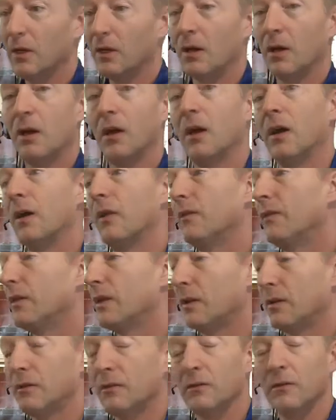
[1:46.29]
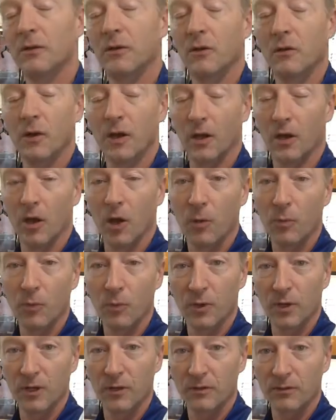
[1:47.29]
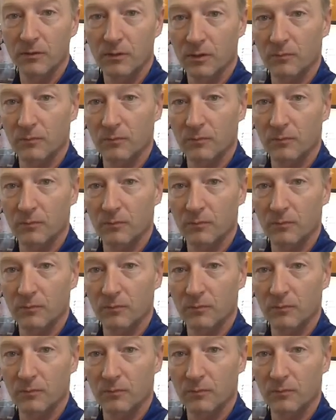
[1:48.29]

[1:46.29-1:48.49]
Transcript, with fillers: uh, that you know I help with.